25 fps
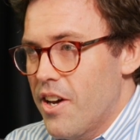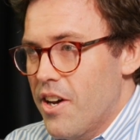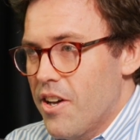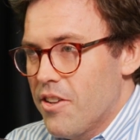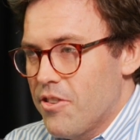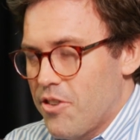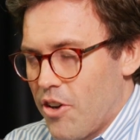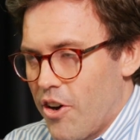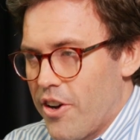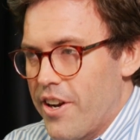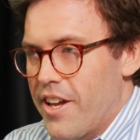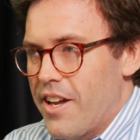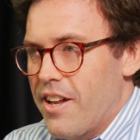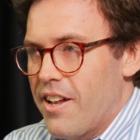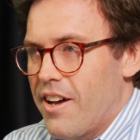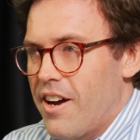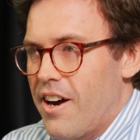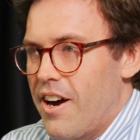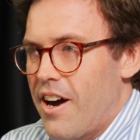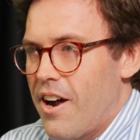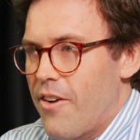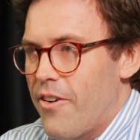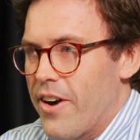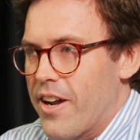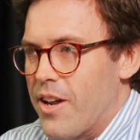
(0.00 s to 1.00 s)
Tony,
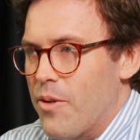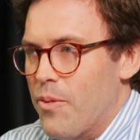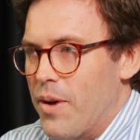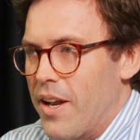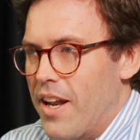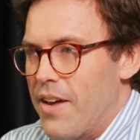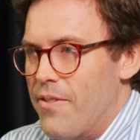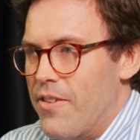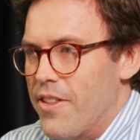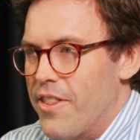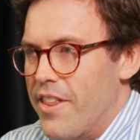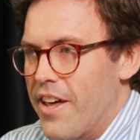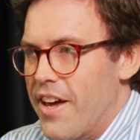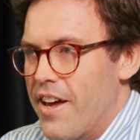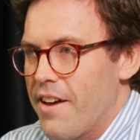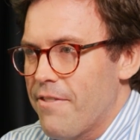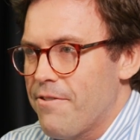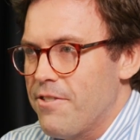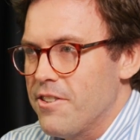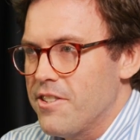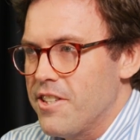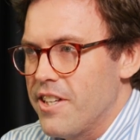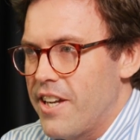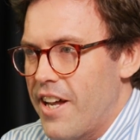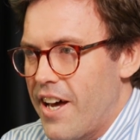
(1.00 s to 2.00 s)
I reckon we leave it there
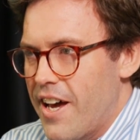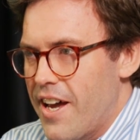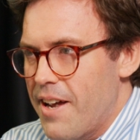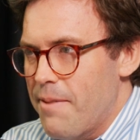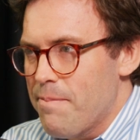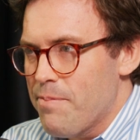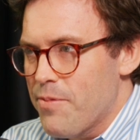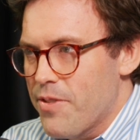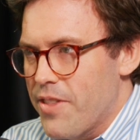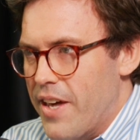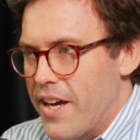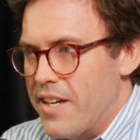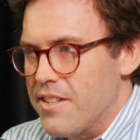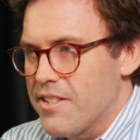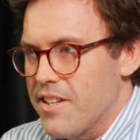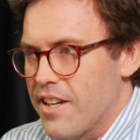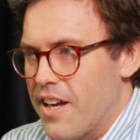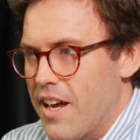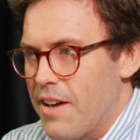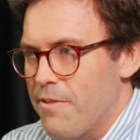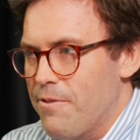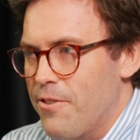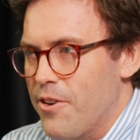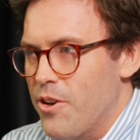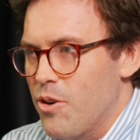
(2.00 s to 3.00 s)
for today. Thanks
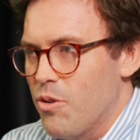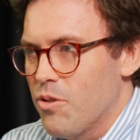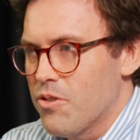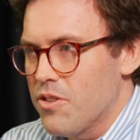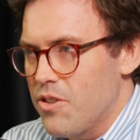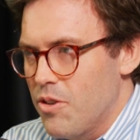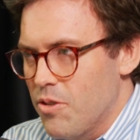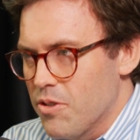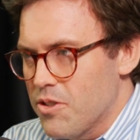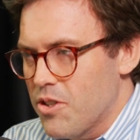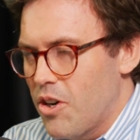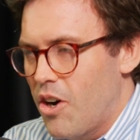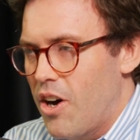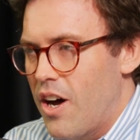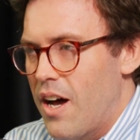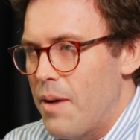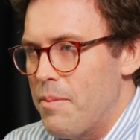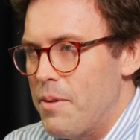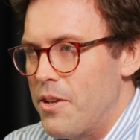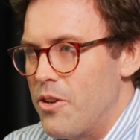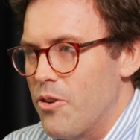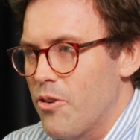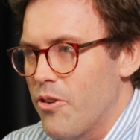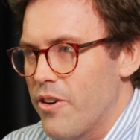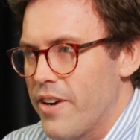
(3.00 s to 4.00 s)
again for your time
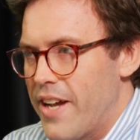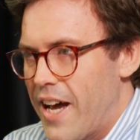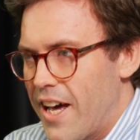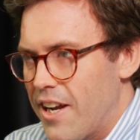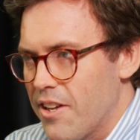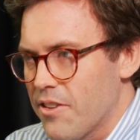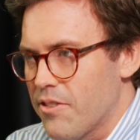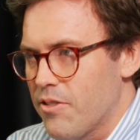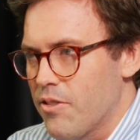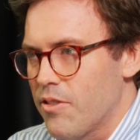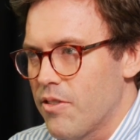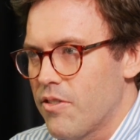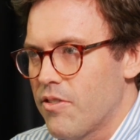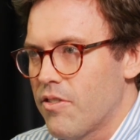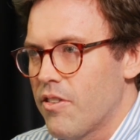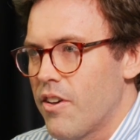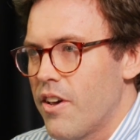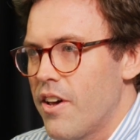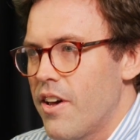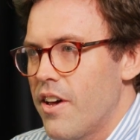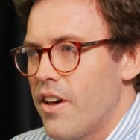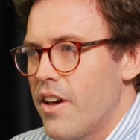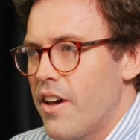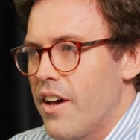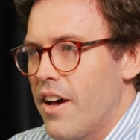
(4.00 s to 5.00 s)
and your analysis.
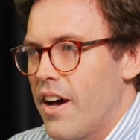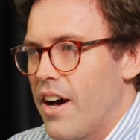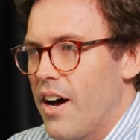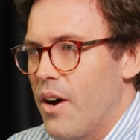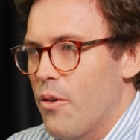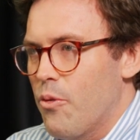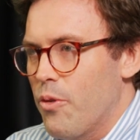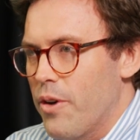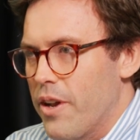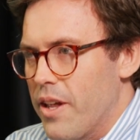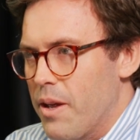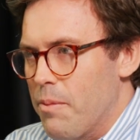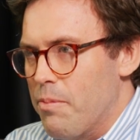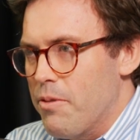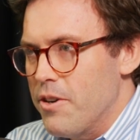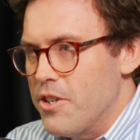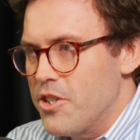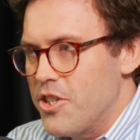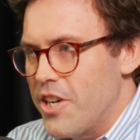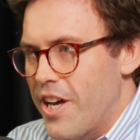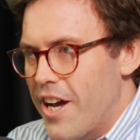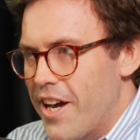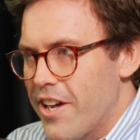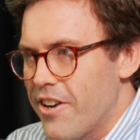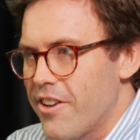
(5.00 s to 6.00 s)
Really
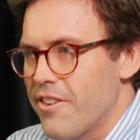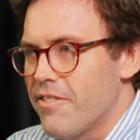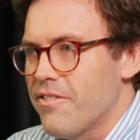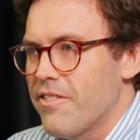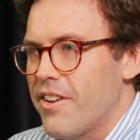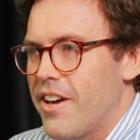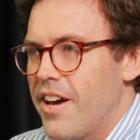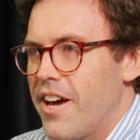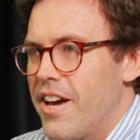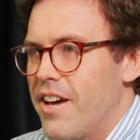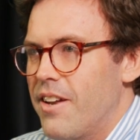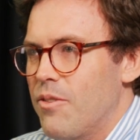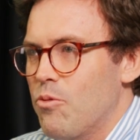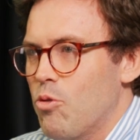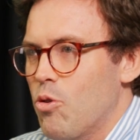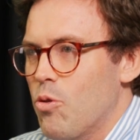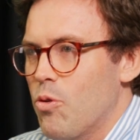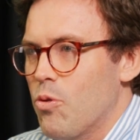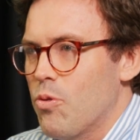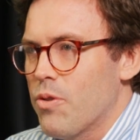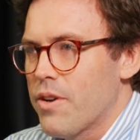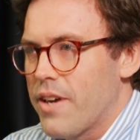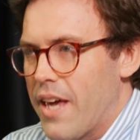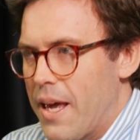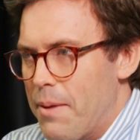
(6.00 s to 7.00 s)
appreciate it, and
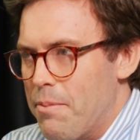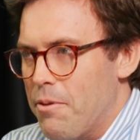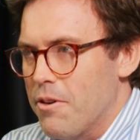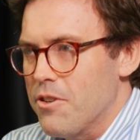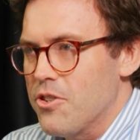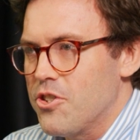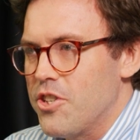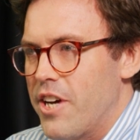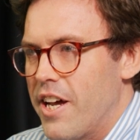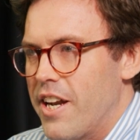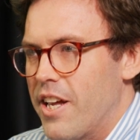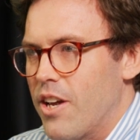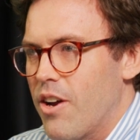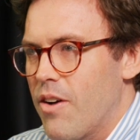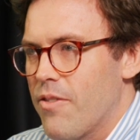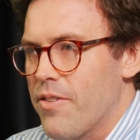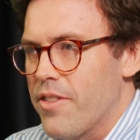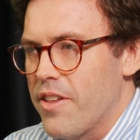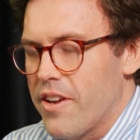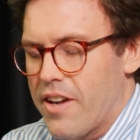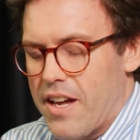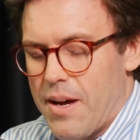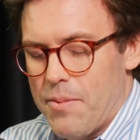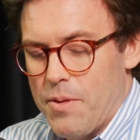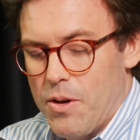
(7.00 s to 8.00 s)
we'll keep on chatting over
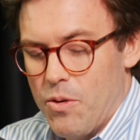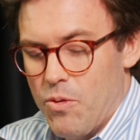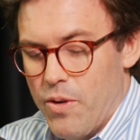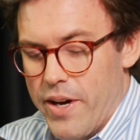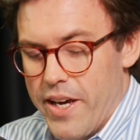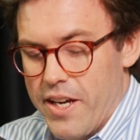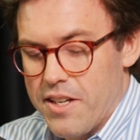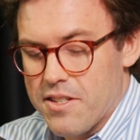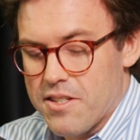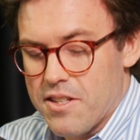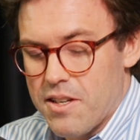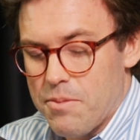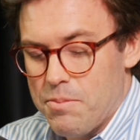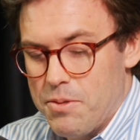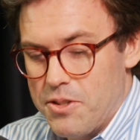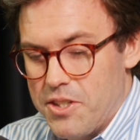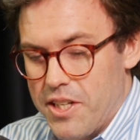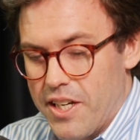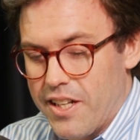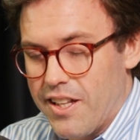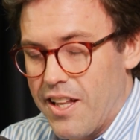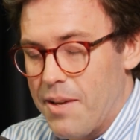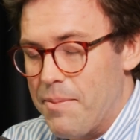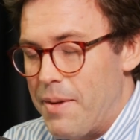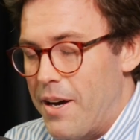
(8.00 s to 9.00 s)
the coming weeks,
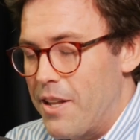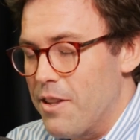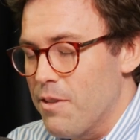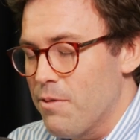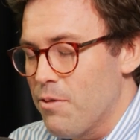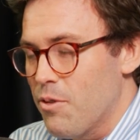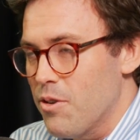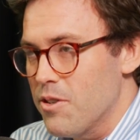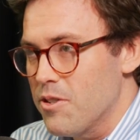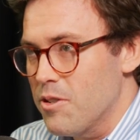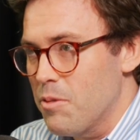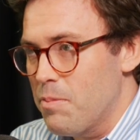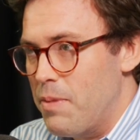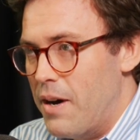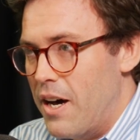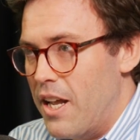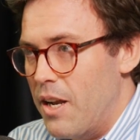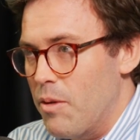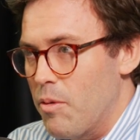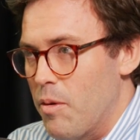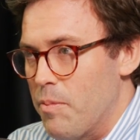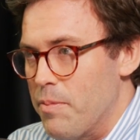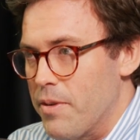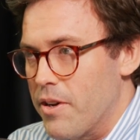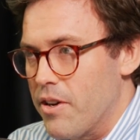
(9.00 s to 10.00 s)
particularly about the Voice to
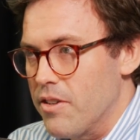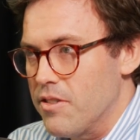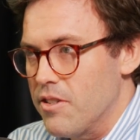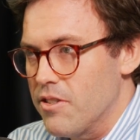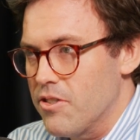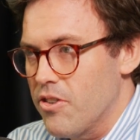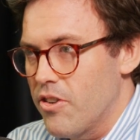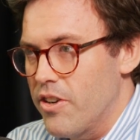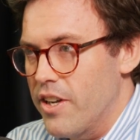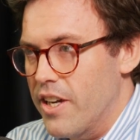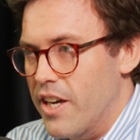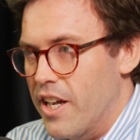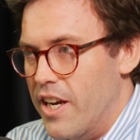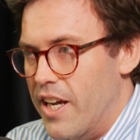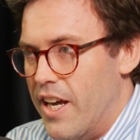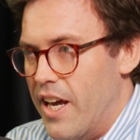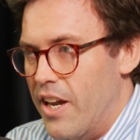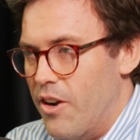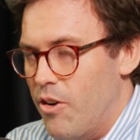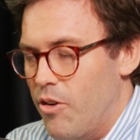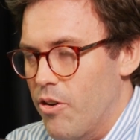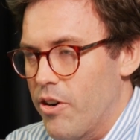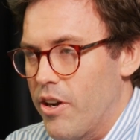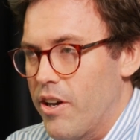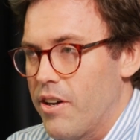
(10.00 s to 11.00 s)
Parliament, because it's only going to get
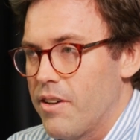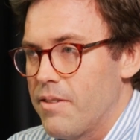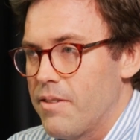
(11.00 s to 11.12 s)
hotter.